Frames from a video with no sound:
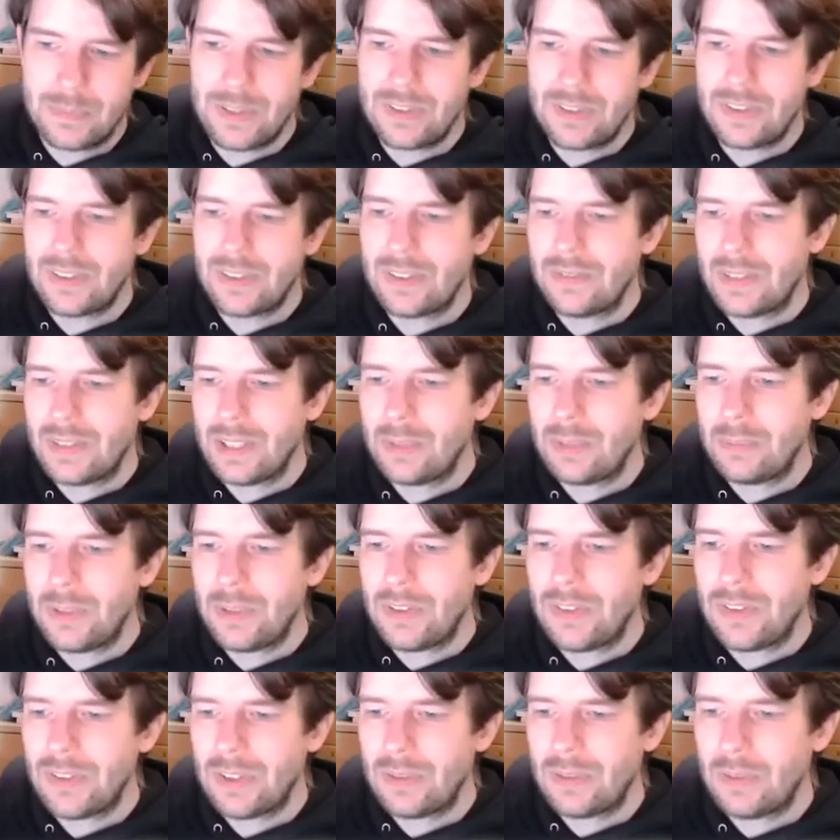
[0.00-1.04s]
PCMA,
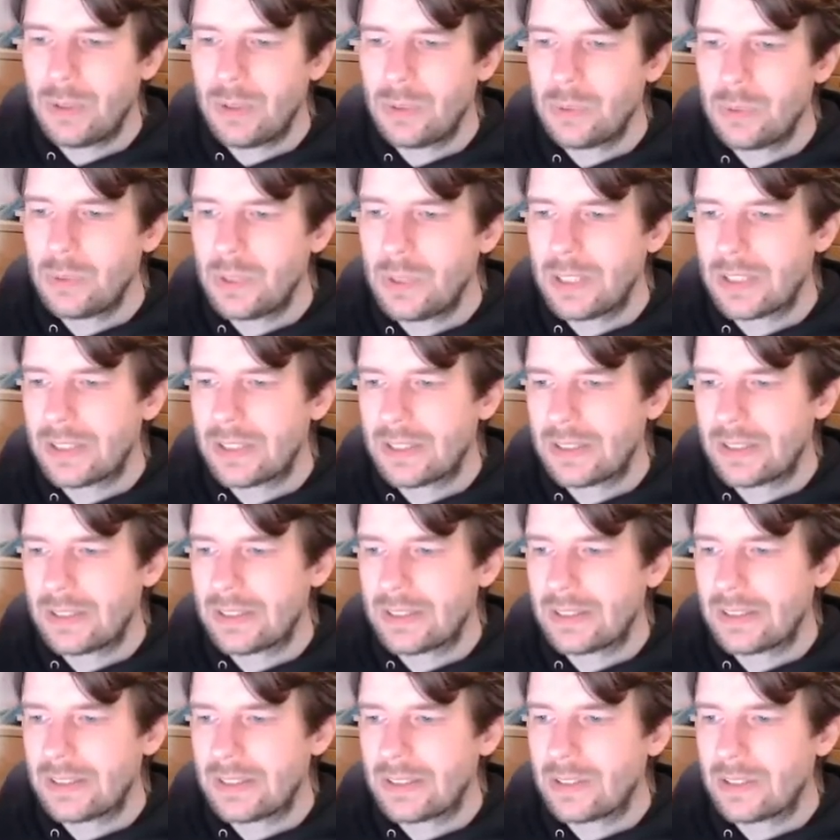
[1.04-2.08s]
PCMU
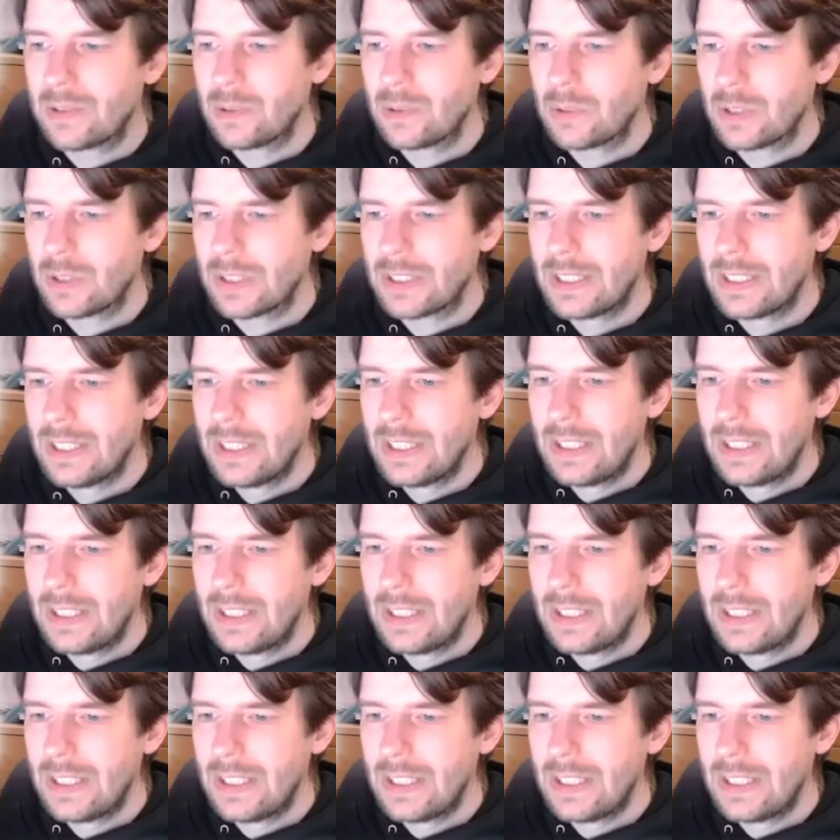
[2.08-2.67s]
uh, encoding,